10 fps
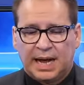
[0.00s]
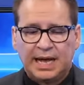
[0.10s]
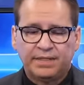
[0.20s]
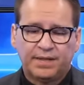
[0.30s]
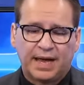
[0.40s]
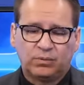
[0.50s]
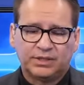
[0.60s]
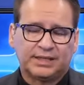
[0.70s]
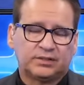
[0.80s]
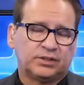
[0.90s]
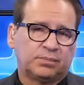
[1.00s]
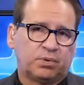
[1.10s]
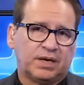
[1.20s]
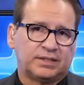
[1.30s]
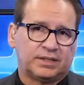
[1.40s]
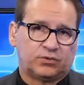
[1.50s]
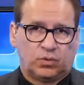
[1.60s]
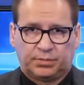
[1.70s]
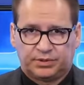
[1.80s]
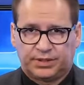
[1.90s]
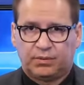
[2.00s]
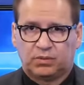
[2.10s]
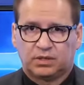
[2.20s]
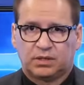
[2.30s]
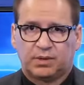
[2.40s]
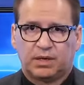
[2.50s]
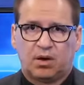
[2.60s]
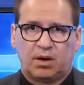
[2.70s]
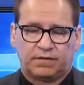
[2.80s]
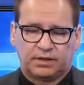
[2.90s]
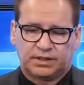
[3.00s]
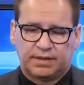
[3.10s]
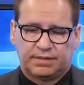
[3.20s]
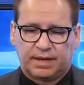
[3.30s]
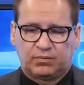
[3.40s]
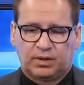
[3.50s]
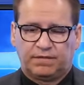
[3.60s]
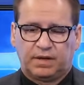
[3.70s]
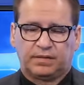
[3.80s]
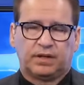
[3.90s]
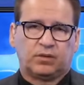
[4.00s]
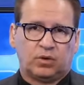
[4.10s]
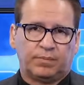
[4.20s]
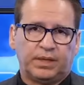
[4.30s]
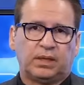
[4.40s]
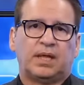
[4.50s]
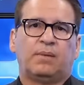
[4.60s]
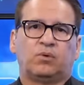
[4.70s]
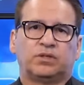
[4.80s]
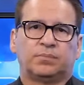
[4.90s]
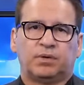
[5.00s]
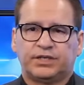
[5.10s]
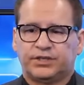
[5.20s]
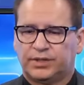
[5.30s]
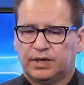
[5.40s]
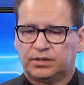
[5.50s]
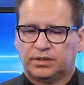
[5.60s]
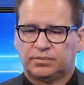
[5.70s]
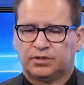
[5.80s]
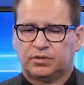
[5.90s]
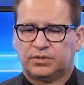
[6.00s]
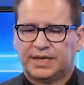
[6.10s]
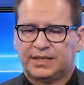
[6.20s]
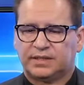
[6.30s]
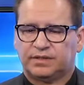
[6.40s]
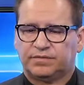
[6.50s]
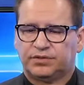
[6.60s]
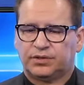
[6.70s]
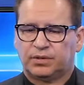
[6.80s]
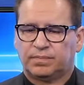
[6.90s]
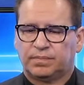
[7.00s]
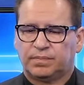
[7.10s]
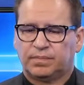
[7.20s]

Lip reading: I was actually surprised that 20% was going to be offered because I really felt that there would be a lot more suppression there in terms of those assets for sure.